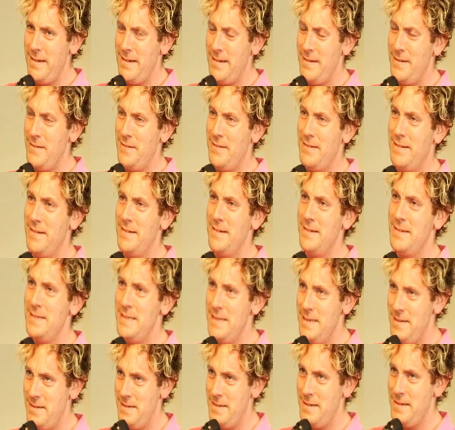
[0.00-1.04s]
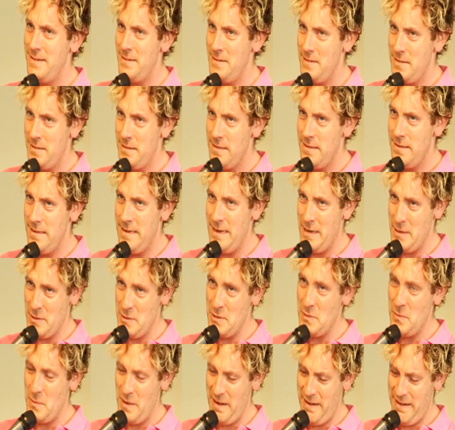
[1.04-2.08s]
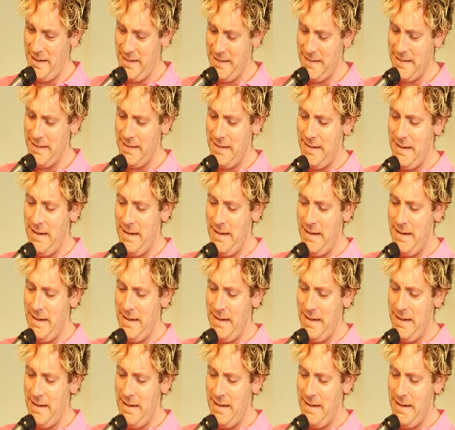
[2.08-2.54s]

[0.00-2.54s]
in attendance next week.